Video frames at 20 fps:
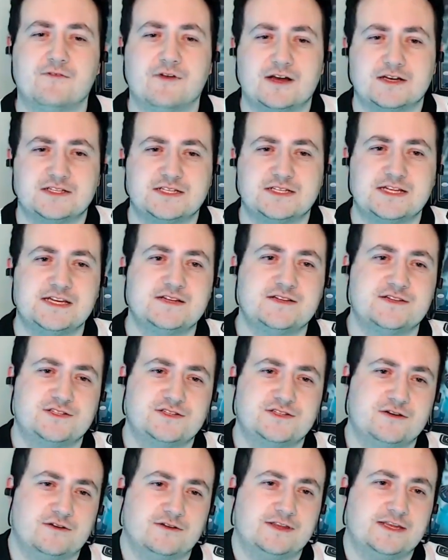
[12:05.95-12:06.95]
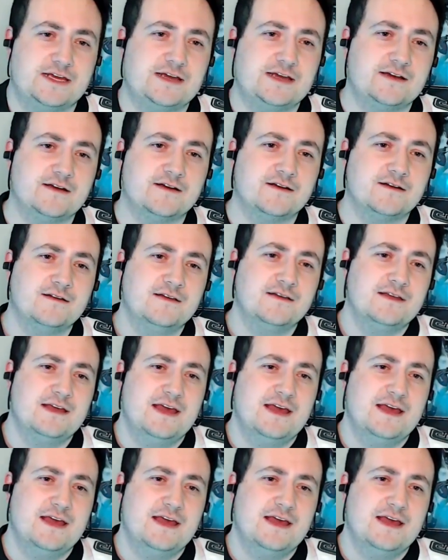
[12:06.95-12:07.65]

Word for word: rusty to start the year,